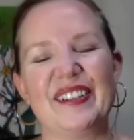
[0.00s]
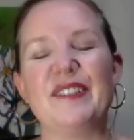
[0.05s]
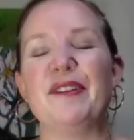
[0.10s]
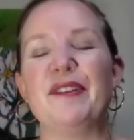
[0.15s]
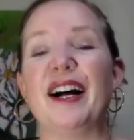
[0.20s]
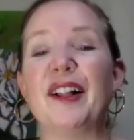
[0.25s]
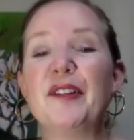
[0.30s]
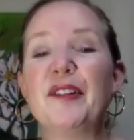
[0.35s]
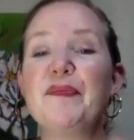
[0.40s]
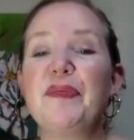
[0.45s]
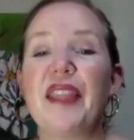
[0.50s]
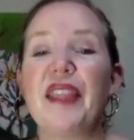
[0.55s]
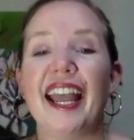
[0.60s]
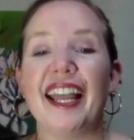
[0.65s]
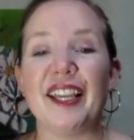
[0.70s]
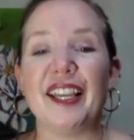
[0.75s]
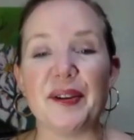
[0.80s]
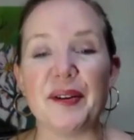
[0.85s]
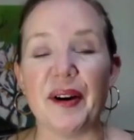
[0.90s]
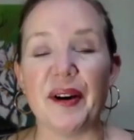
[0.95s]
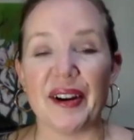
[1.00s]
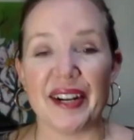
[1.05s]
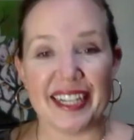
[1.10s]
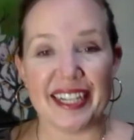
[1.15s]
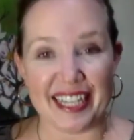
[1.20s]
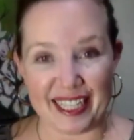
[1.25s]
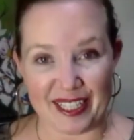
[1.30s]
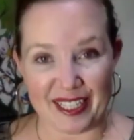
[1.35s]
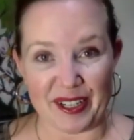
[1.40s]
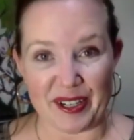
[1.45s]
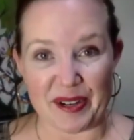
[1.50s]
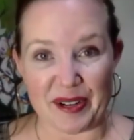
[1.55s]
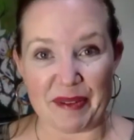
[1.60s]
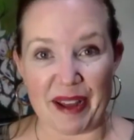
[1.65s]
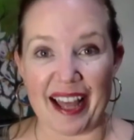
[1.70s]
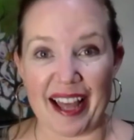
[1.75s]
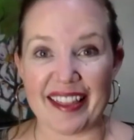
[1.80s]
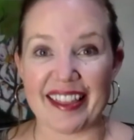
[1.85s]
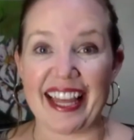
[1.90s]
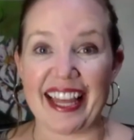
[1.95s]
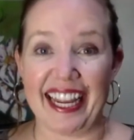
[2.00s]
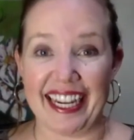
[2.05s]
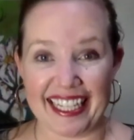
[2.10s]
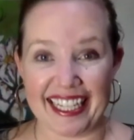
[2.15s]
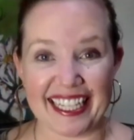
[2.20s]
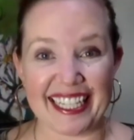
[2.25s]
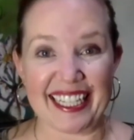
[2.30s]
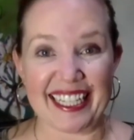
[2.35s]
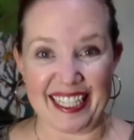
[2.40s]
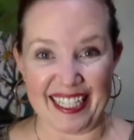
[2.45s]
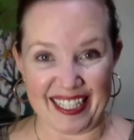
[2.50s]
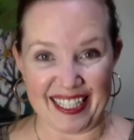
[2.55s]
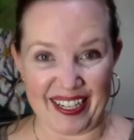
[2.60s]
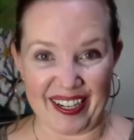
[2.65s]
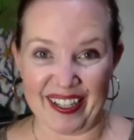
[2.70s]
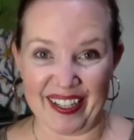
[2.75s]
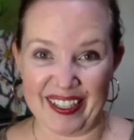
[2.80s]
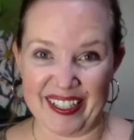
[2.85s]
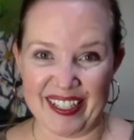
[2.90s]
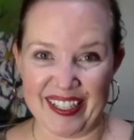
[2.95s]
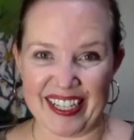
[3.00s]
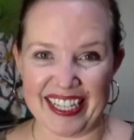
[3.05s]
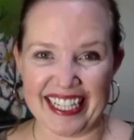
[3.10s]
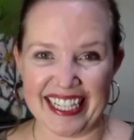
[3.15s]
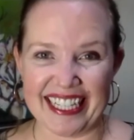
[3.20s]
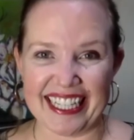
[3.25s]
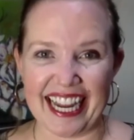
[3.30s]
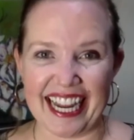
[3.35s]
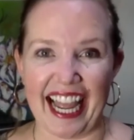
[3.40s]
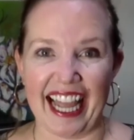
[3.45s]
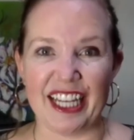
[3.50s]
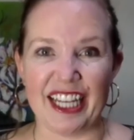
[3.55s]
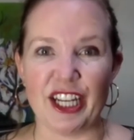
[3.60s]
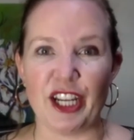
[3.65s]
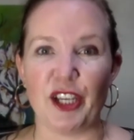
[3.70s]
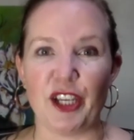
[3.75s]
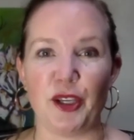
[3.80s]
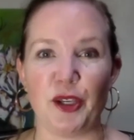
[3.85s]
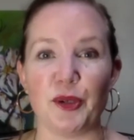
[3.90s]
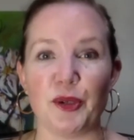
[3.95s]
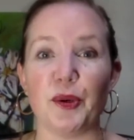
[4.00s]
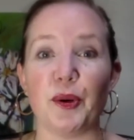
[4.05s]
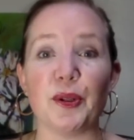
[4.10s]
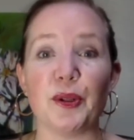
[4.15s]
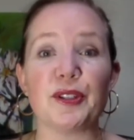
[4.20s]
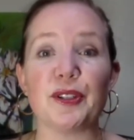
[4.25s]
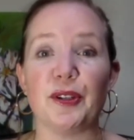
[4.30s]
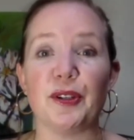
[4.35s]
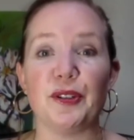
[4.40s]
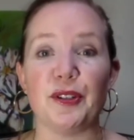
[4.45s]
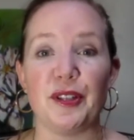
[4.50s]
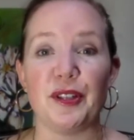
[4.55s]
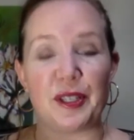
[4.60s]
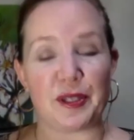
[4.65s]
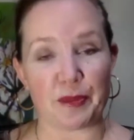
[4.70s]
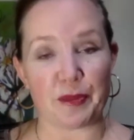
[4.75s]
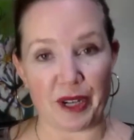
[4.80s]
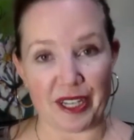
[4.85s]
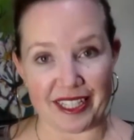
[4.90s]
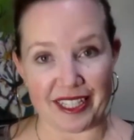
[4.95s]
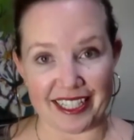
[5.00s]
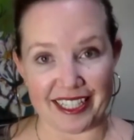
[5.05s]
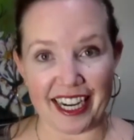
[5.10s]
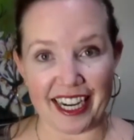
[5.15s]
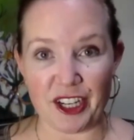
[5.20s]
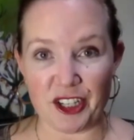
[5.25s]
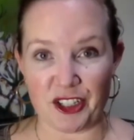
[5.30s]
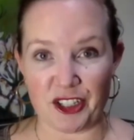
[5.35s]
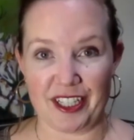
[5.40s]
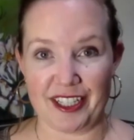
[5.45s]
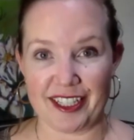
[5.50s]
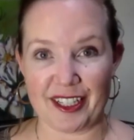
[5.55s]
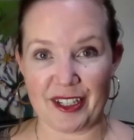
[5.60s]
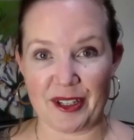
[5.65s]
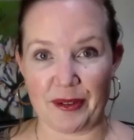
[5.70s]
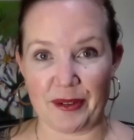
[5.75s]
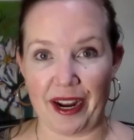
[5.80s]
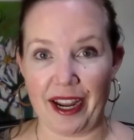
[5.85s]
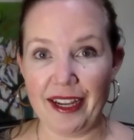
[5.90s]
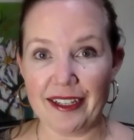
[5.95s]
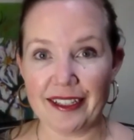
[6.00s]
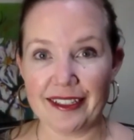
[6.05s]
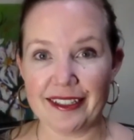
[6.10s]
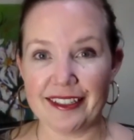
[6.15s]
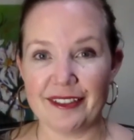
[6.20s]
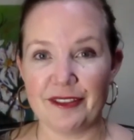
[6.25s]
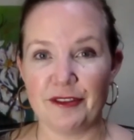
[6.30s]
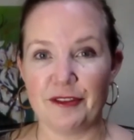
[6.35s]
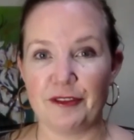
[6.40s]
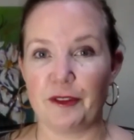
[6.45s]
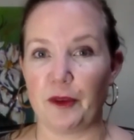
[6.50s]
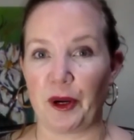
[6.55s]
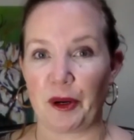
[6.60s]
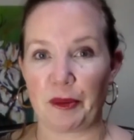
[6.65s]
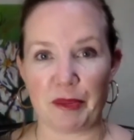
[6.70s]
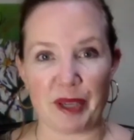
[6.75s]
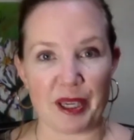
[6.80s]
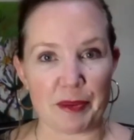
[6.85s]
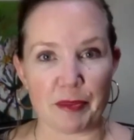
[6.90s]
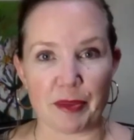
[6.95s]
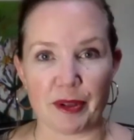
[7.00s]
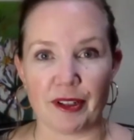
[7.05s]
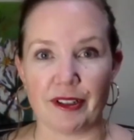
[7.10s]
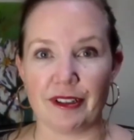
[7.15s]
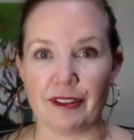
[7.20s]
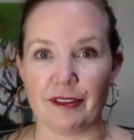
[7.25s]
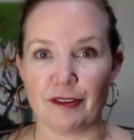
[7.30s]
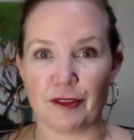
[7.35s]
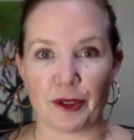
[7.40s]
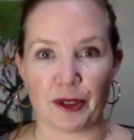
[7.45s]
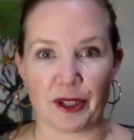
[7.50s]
well, you are a naturopath and a kinesiologist, and you also do these presentations, correct? For people, for